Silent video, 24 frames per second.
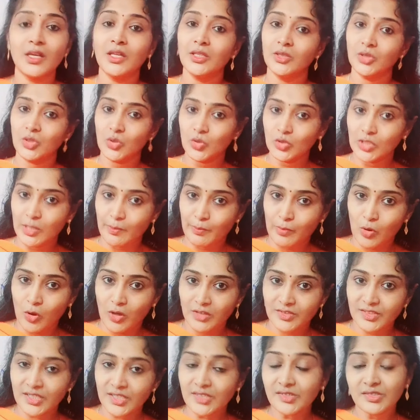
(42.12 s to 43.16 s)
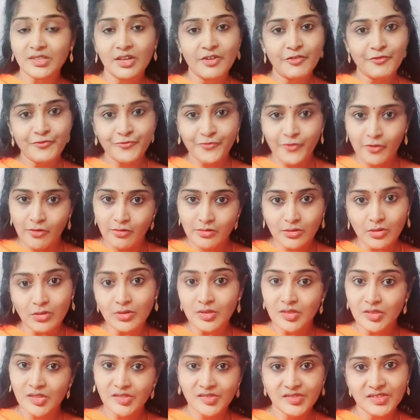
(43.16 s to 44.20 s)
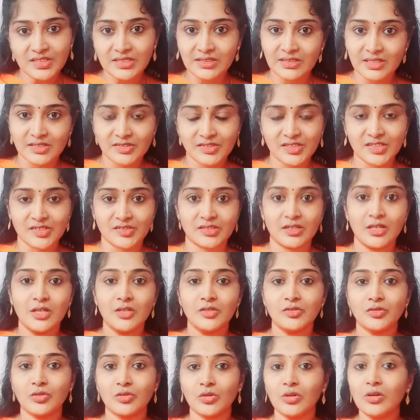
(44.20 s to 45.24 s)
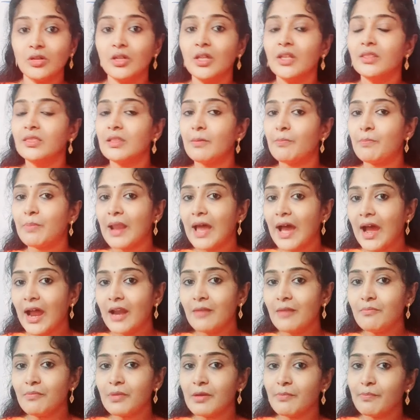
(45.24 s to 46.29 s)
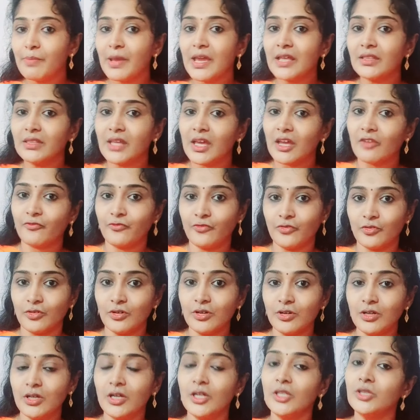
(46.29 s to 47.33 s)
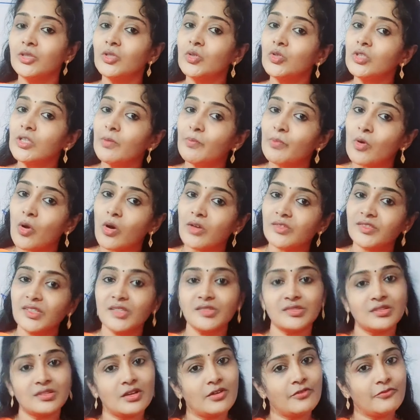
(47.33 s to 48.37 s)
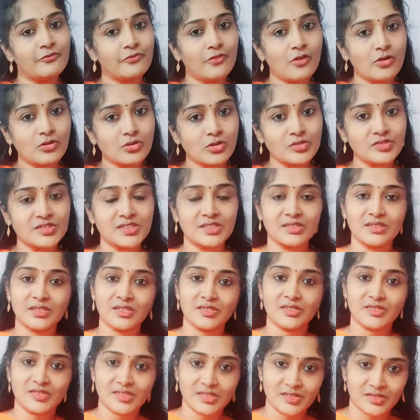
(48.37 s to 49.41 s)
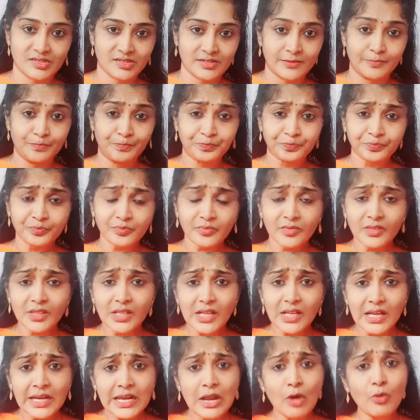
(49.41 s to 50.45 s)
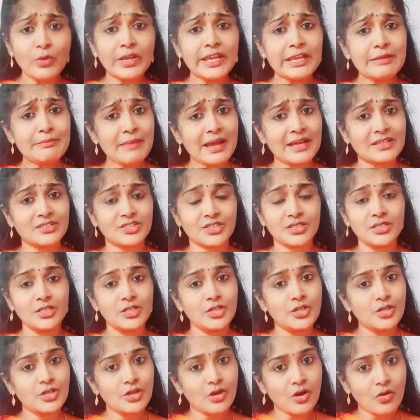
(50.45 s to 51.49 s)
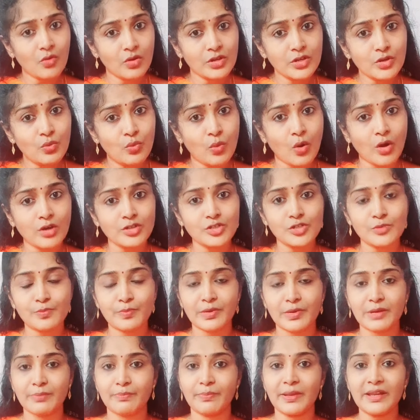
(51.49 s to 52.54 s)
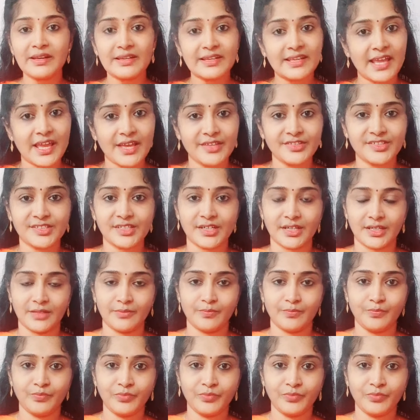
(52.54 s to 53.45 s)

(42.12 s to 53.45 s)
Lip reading: Through the process photosynthesis. So the plant prepare their food through the process photosynthesis. Now imagine you want to prepare kesari.